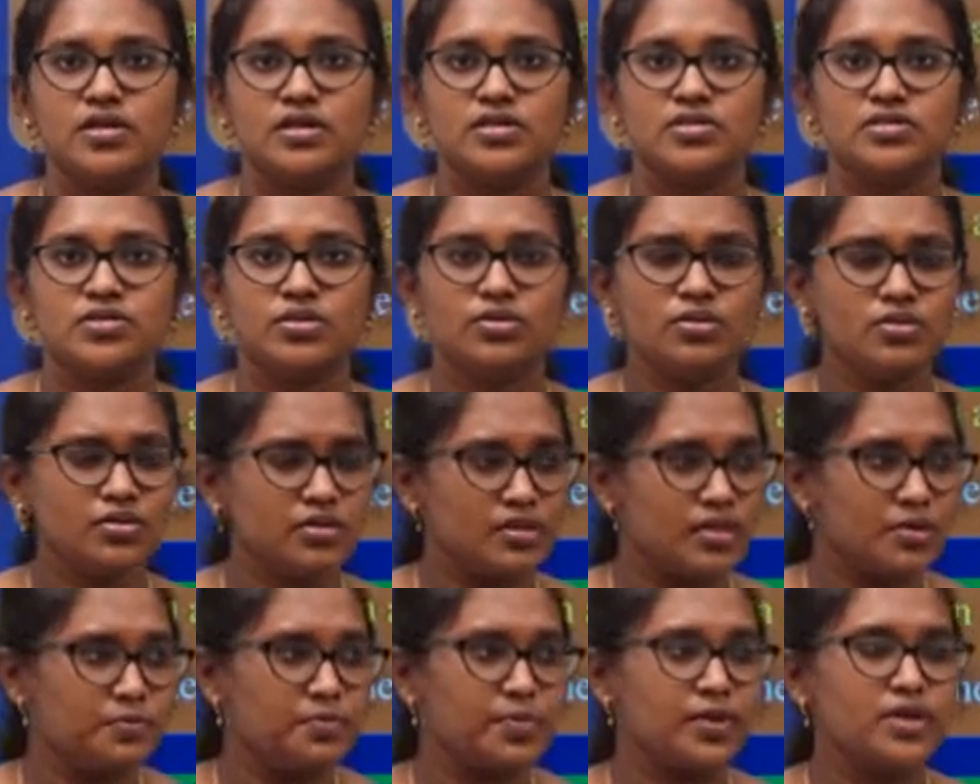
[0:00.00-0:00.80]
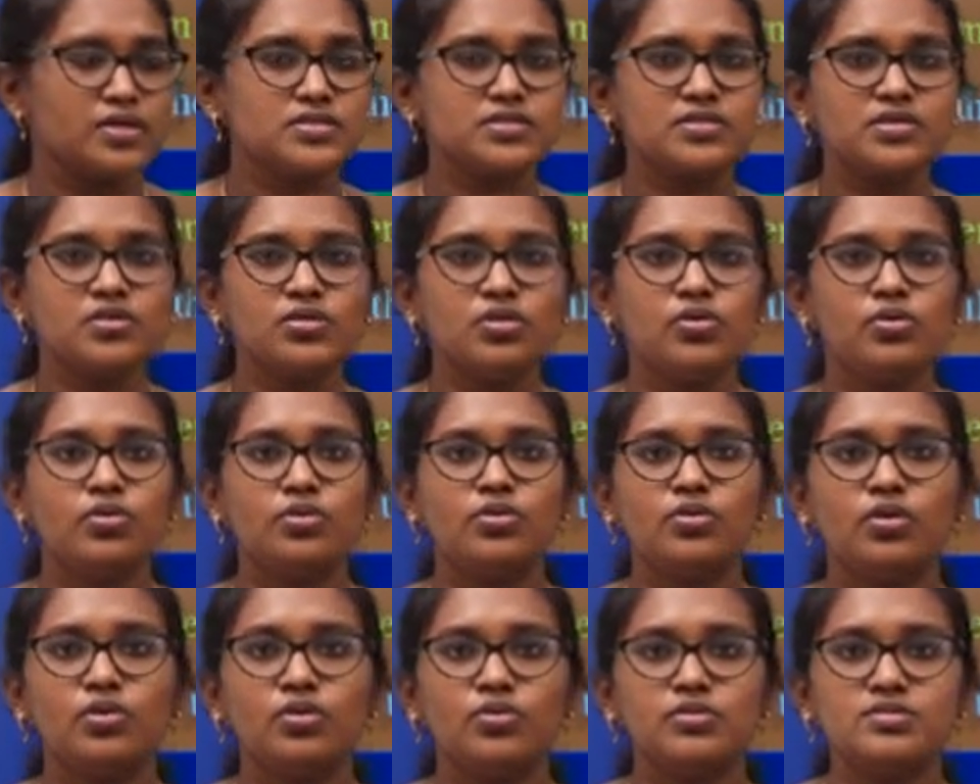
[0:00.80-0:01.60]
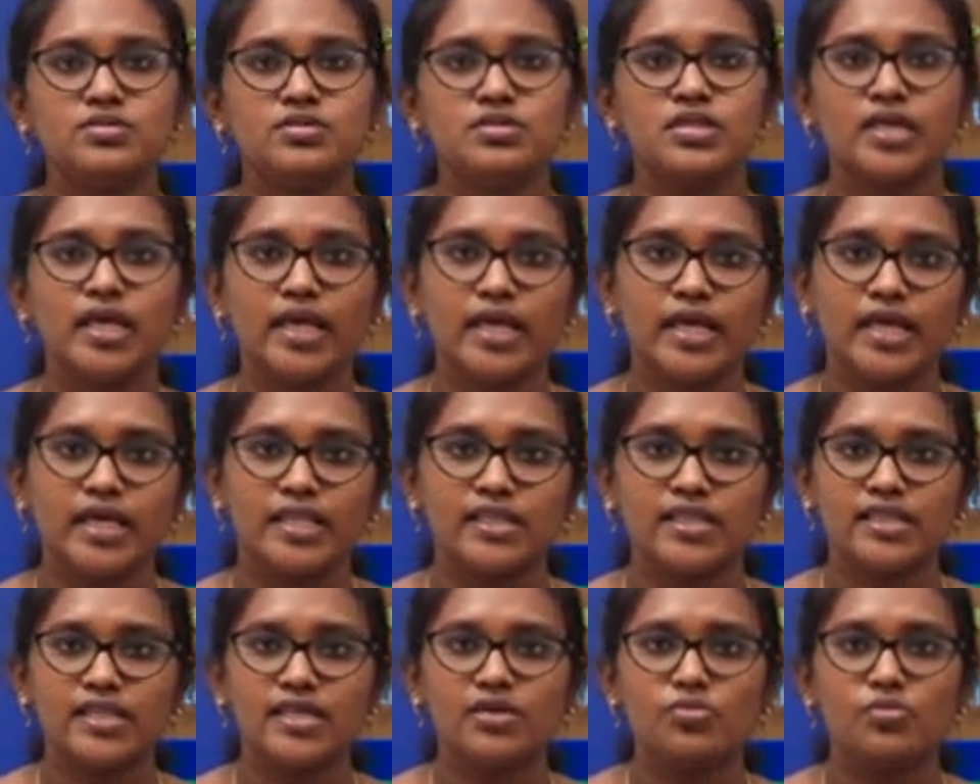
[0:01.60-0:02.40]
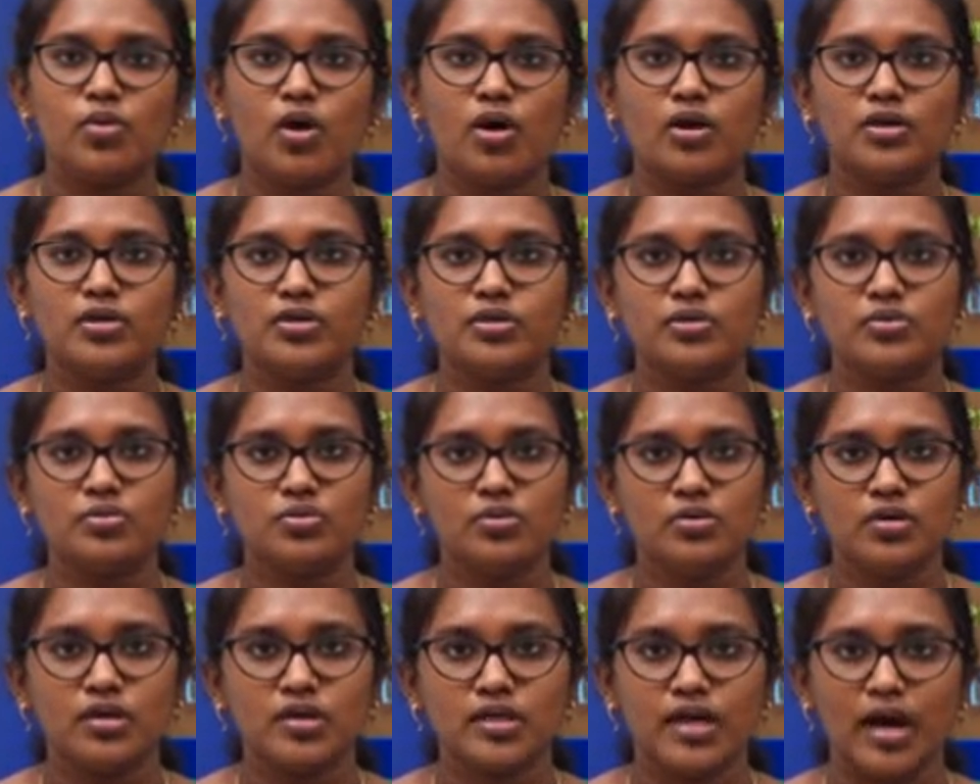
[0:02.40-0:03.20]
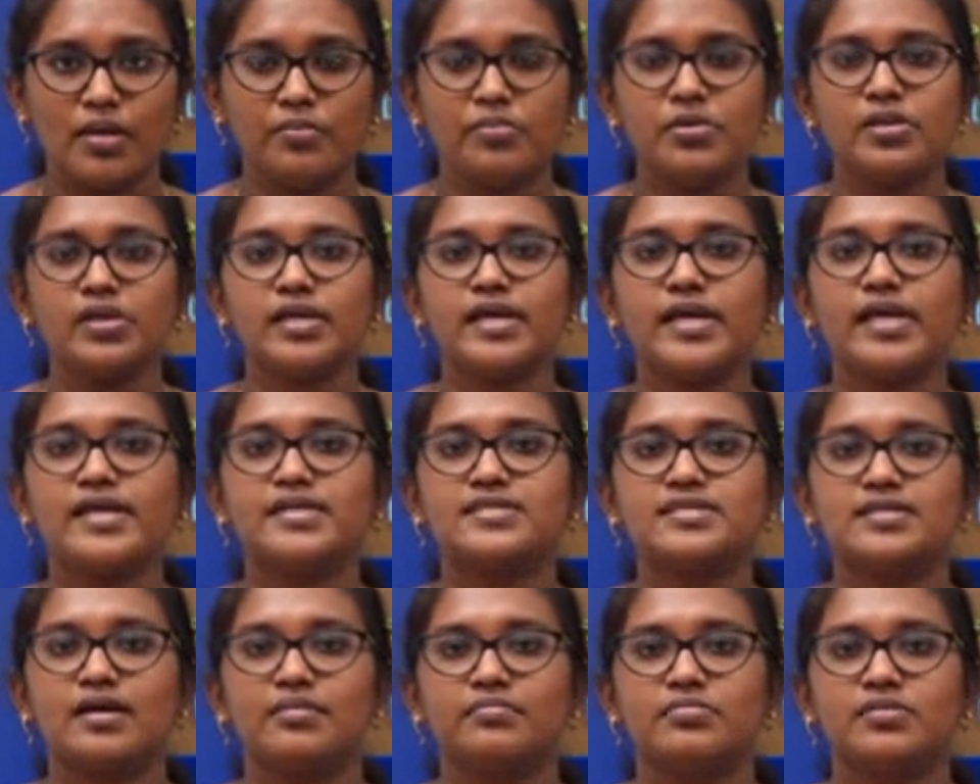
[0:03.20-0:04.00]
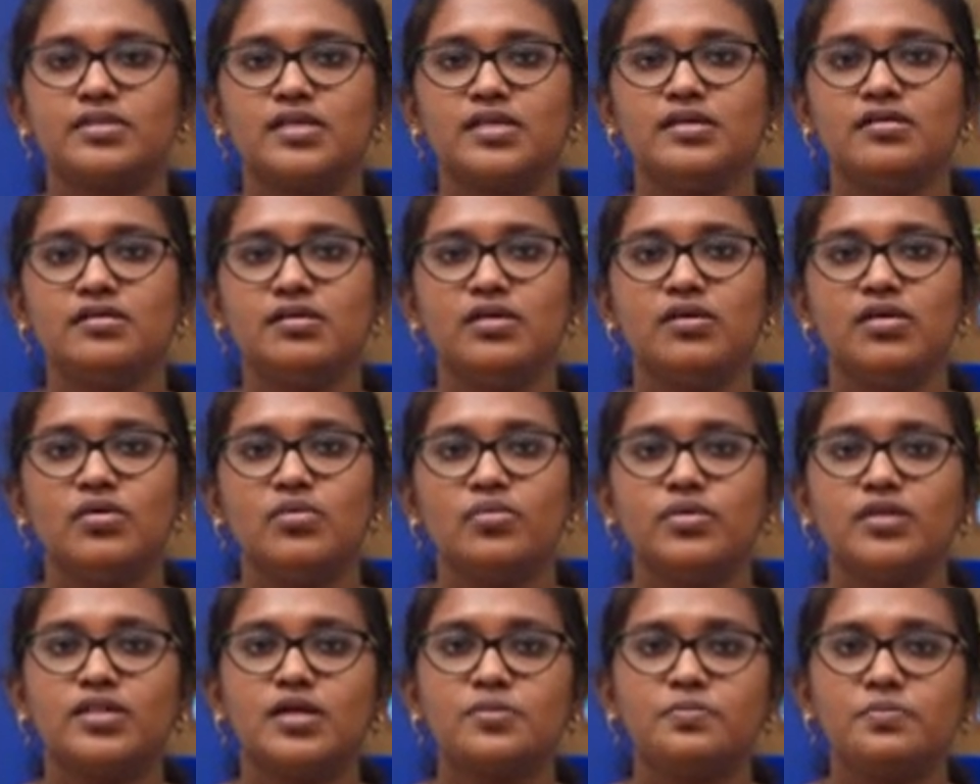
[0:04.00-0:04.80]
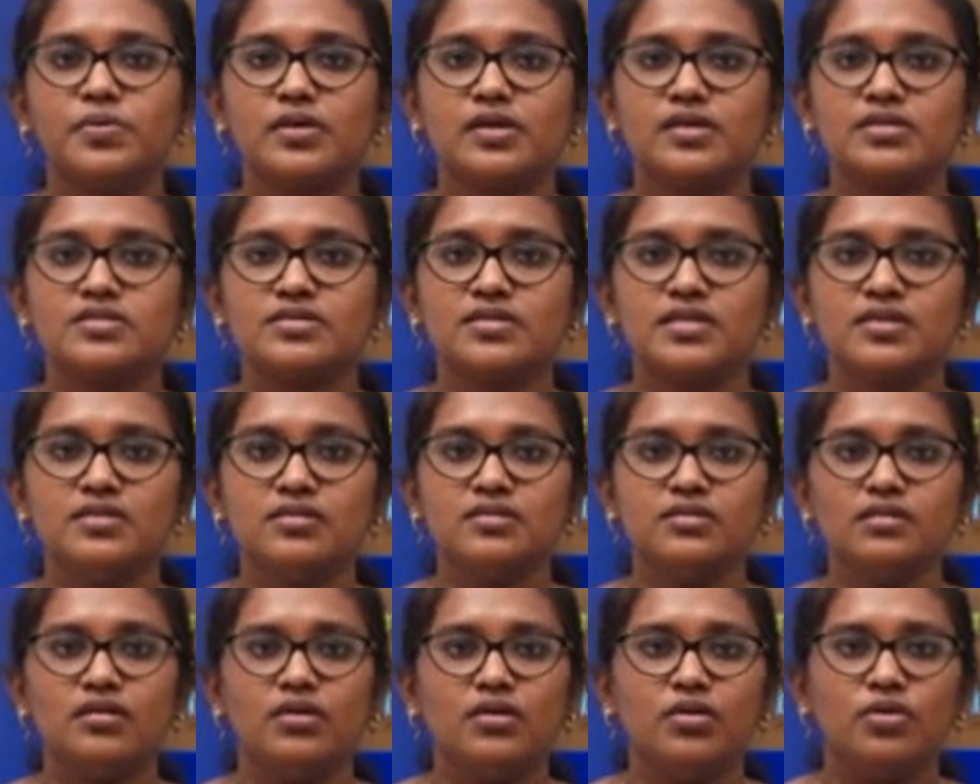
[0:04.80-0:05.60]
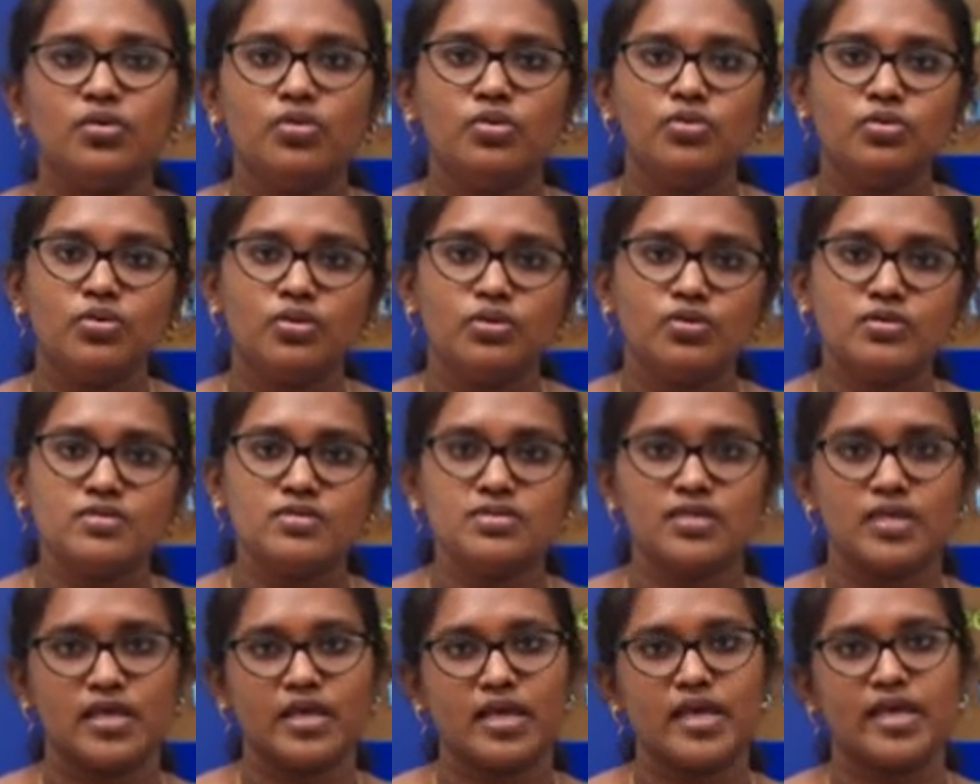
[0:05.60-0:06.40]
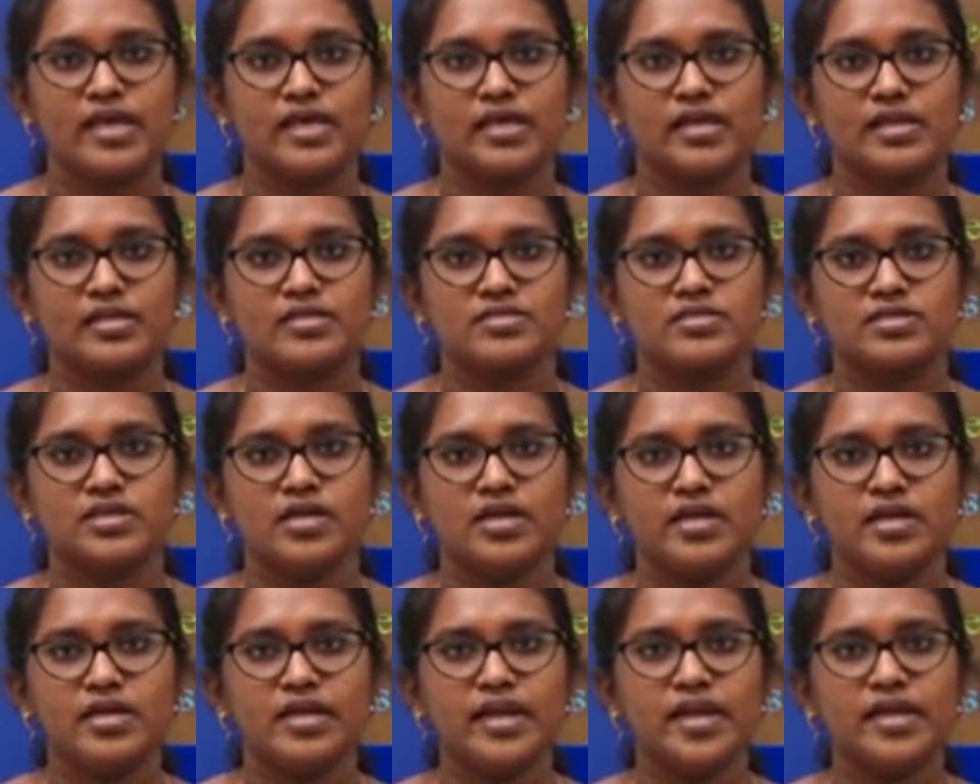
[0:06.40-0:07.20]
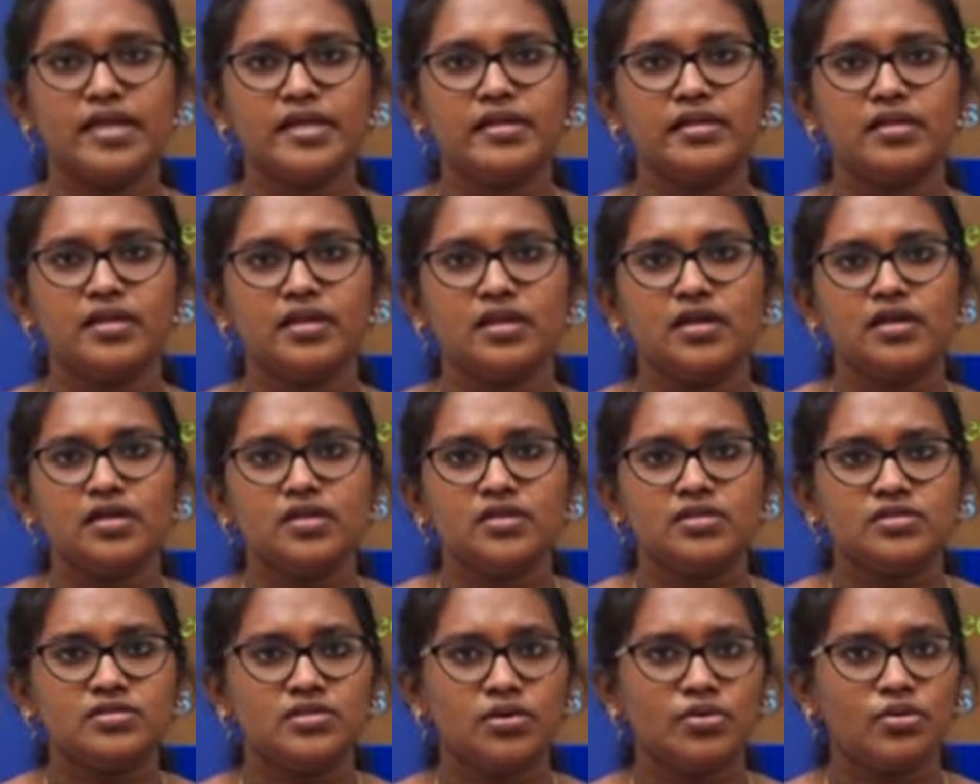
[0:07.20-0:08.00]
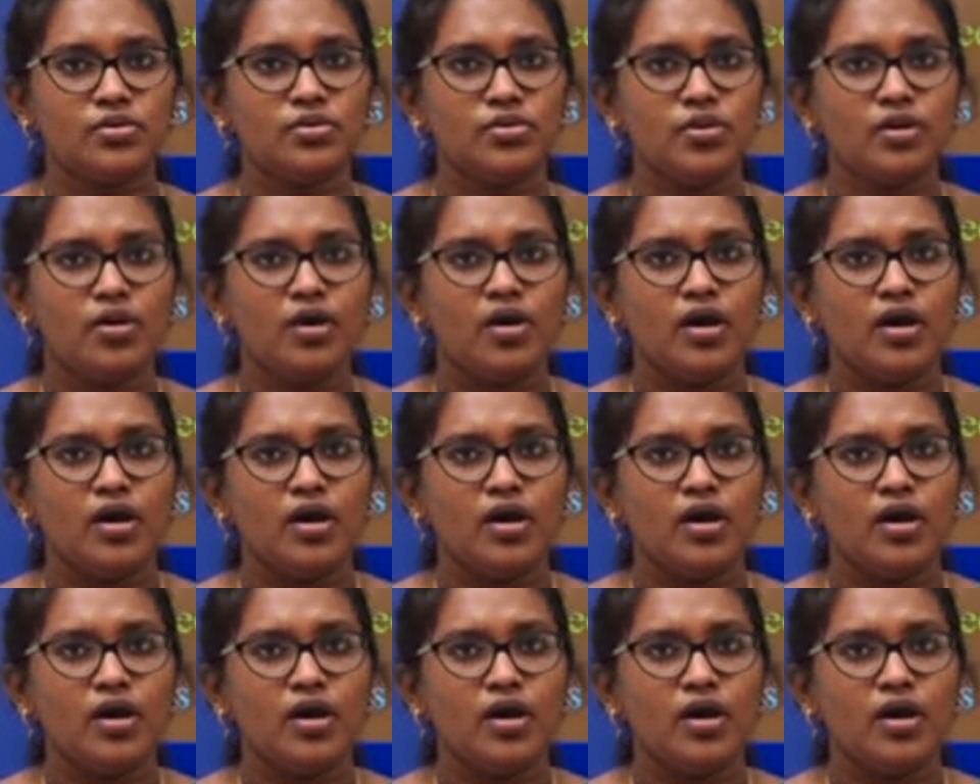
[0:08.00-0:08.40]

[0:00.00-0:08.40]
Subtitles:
So, the person who knows Hindi want to communicate something with the person who knows English, right? So,